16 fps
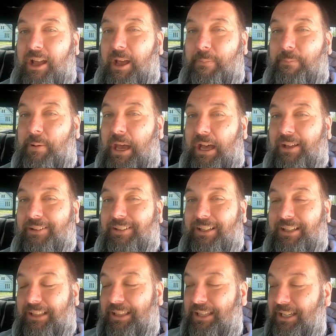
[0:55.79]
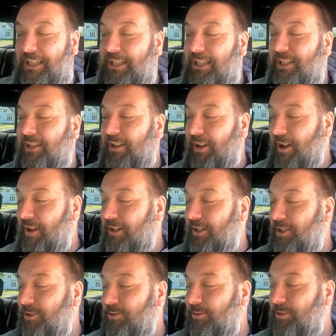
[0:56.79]
about the
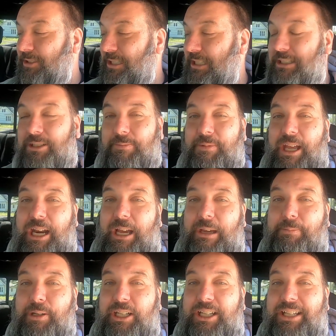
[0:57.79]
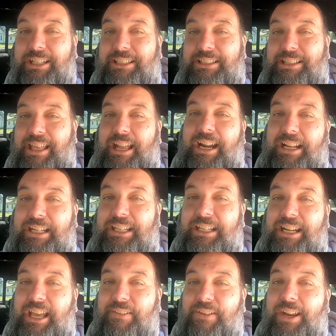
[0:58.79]
audio system that I put in, is that I
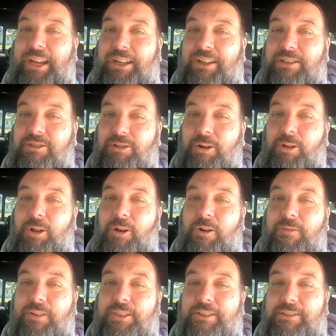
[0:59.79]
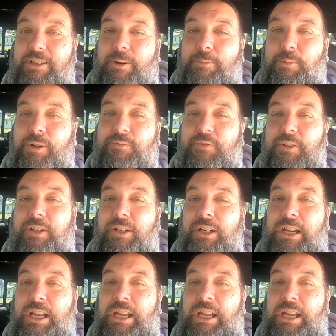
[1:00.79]
didn't have any control over the subwoofer.